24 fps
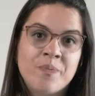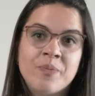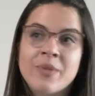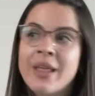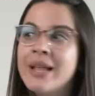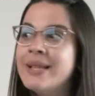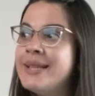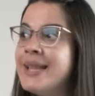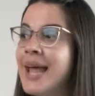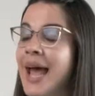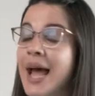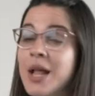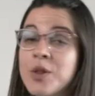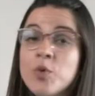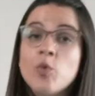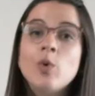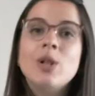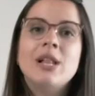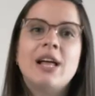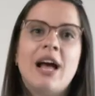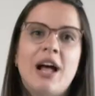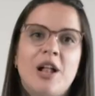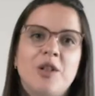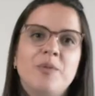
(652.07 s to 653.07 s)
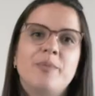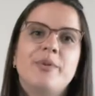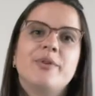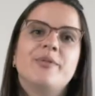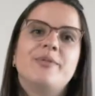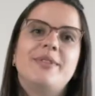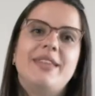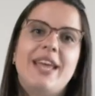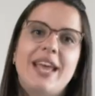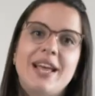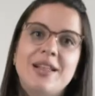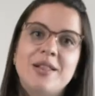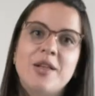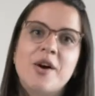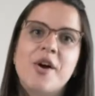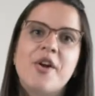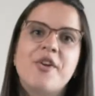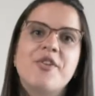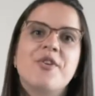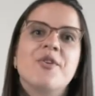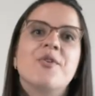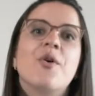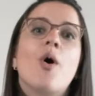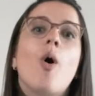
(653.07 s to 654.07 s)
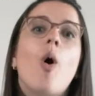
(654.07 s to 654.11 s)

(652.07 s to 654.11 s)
That will help you tailor your